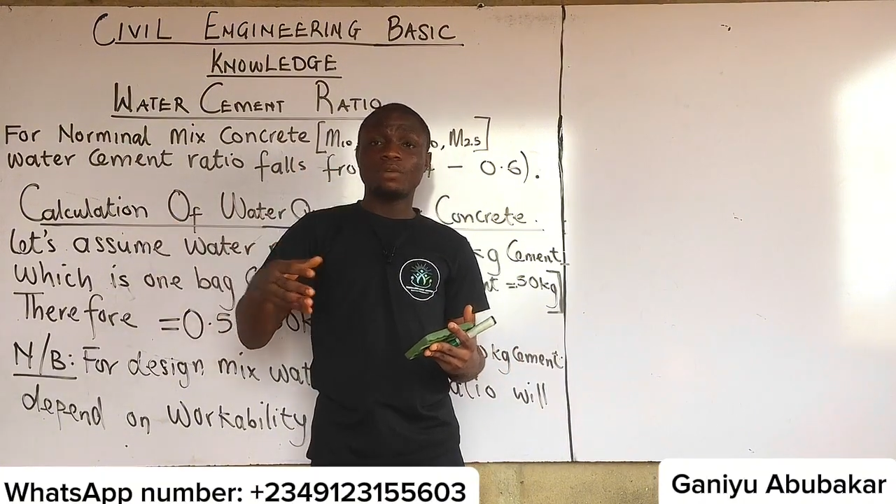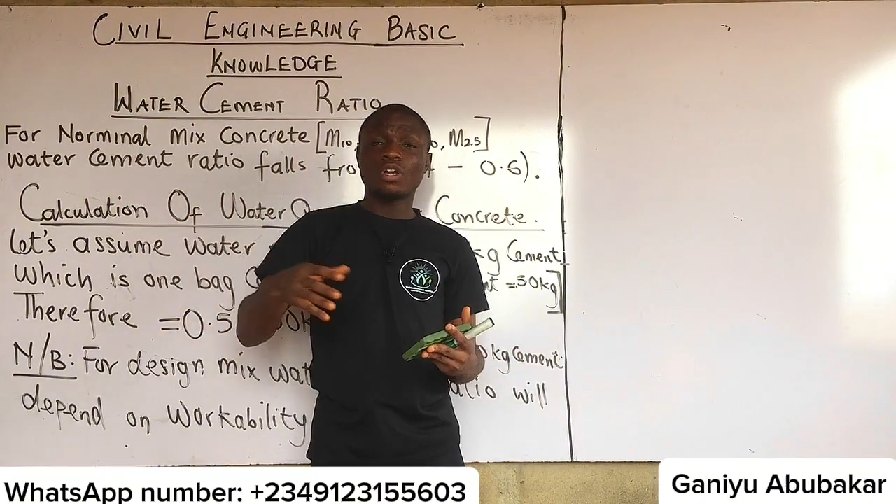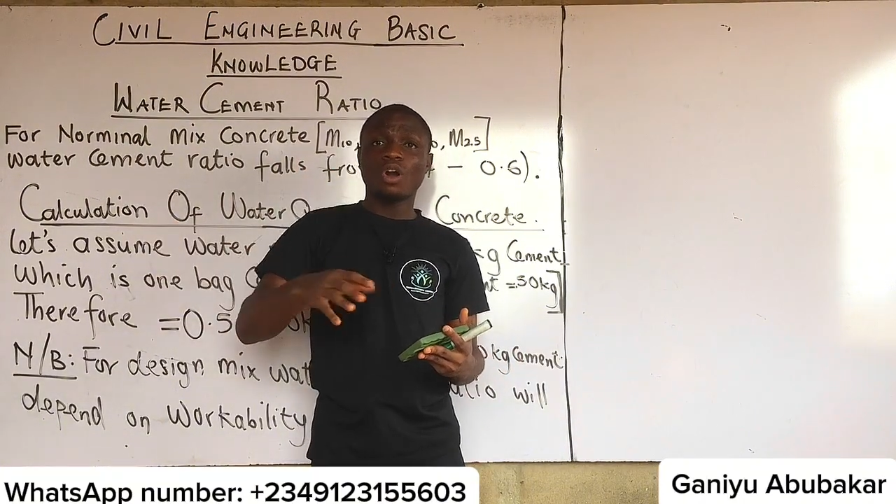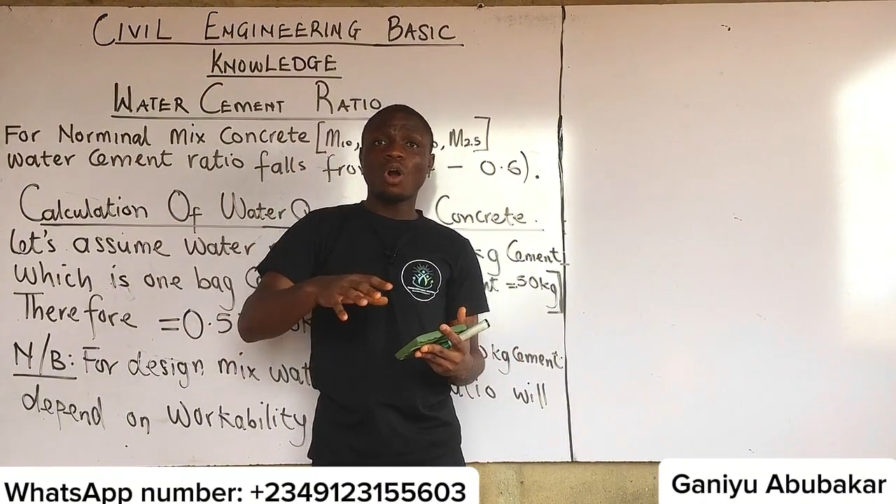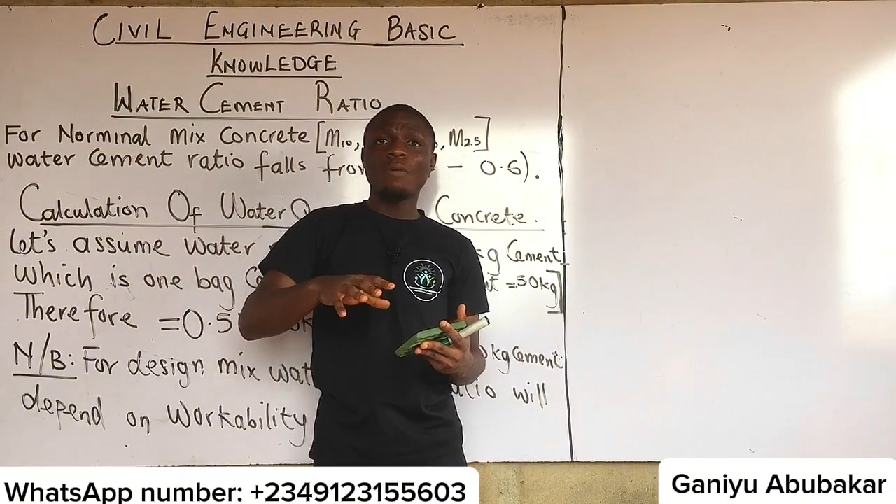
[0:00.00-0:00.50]

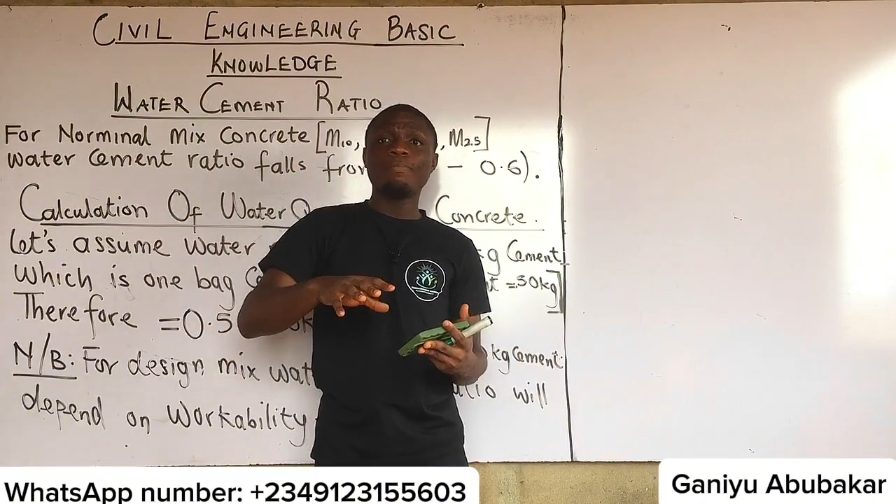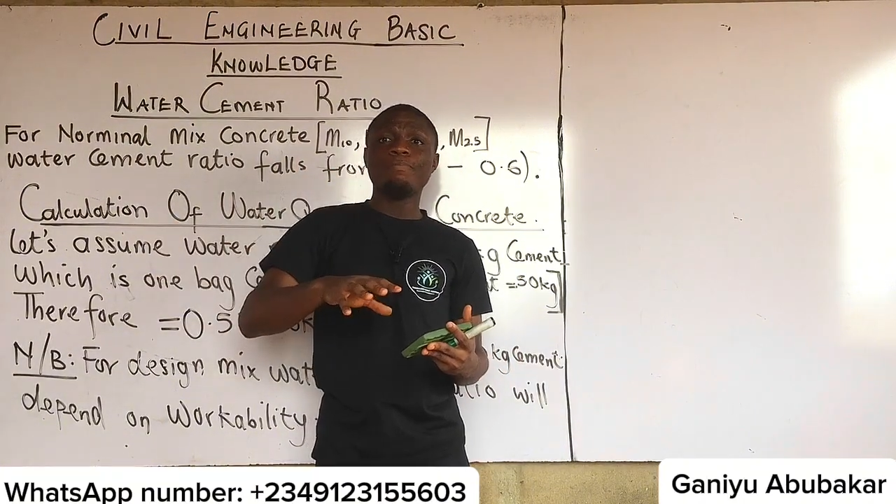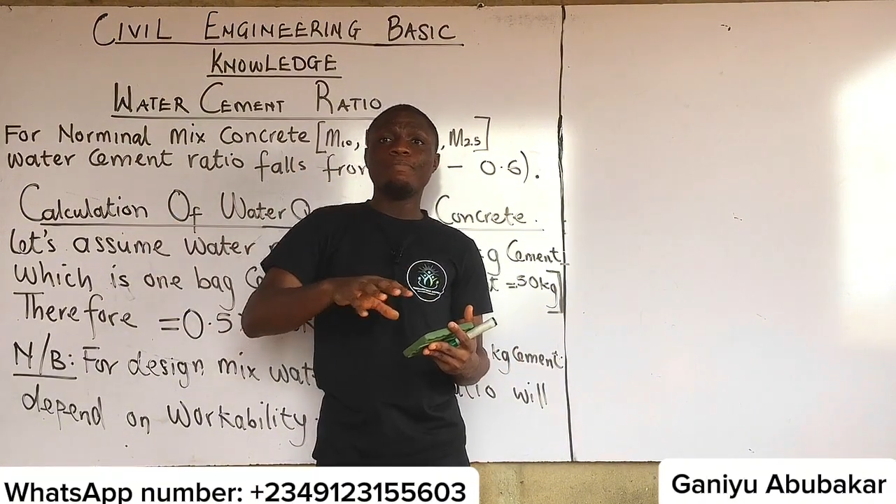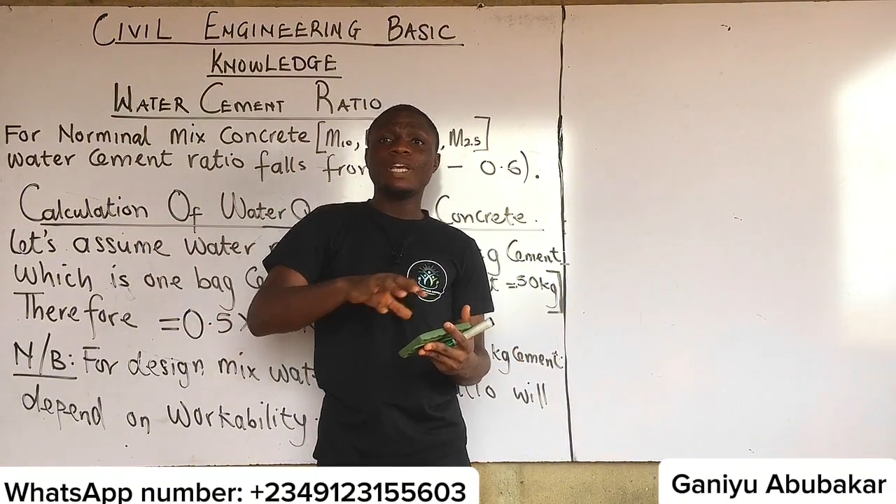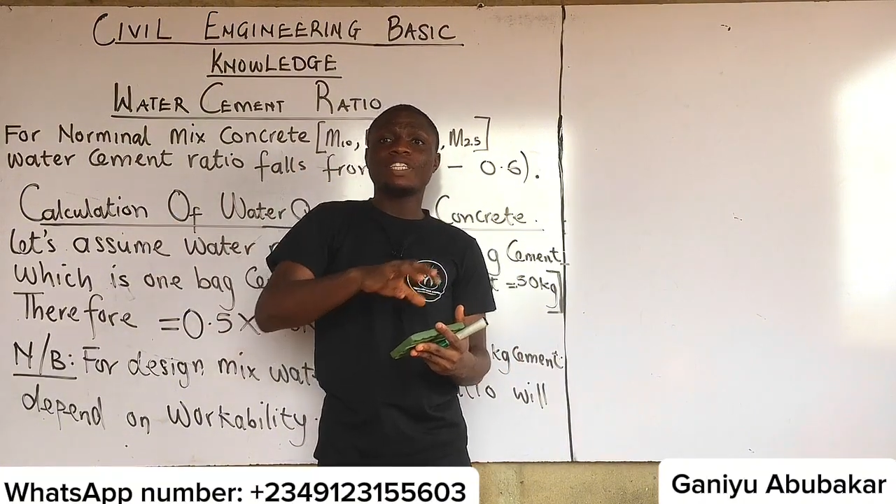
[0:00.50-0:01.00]

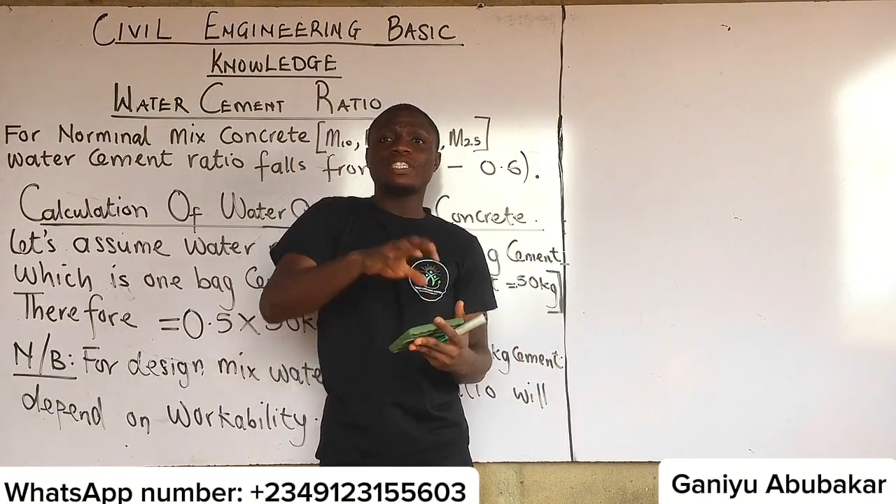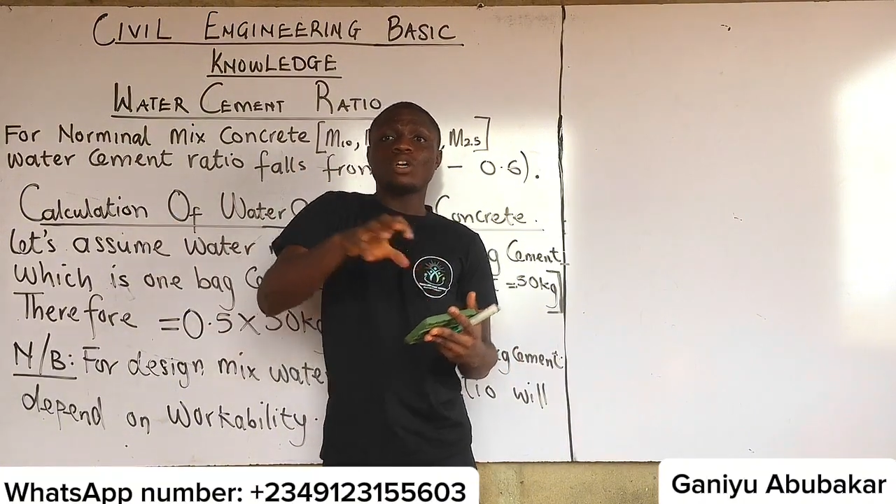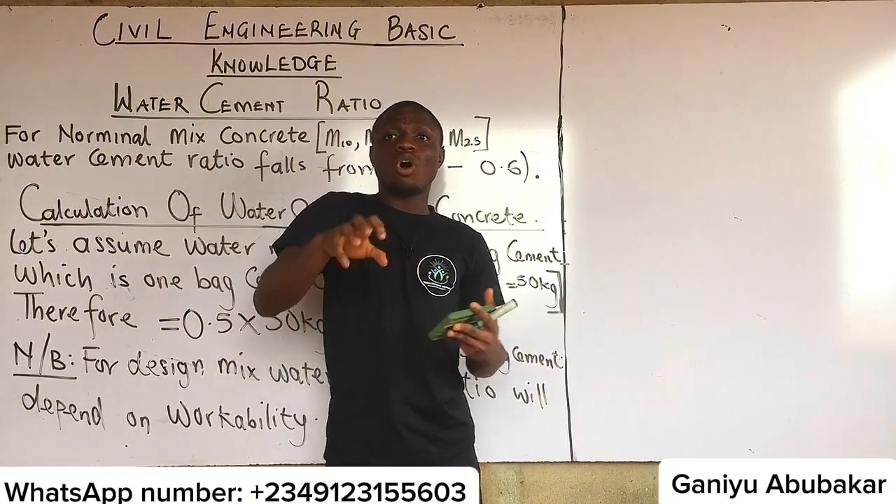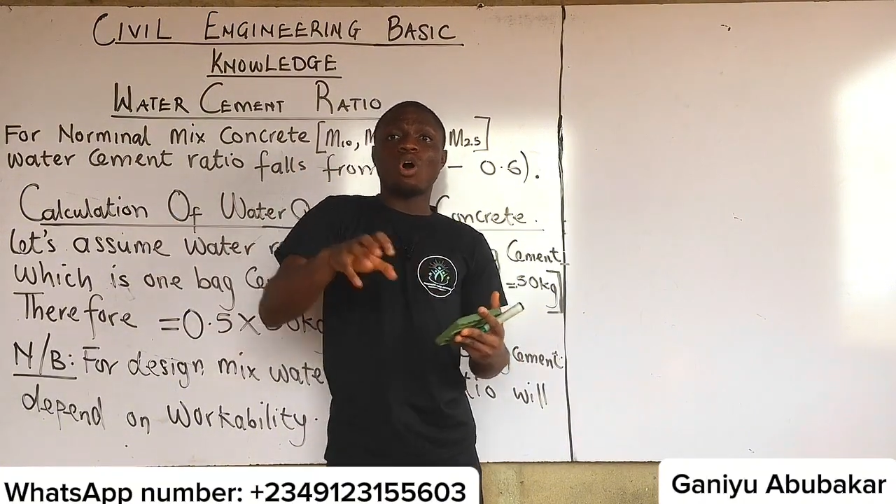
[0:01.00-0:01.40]
become mixed